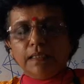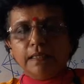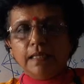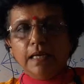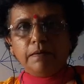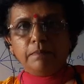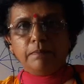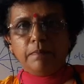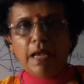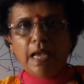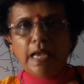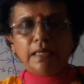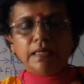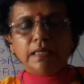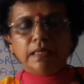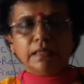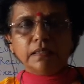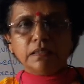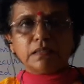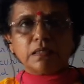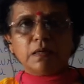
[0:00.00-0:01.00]
that
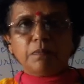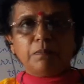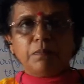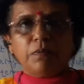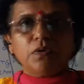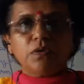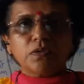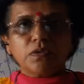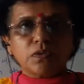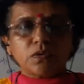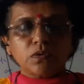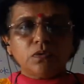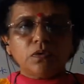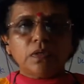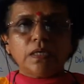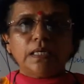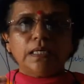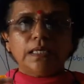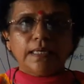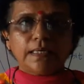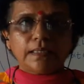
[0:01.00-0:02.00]
bank is supposed to
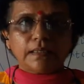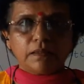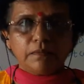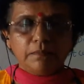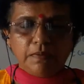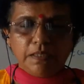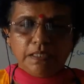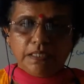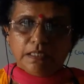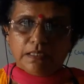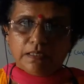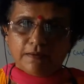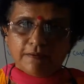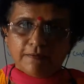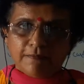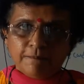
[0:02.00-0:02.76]
collect money.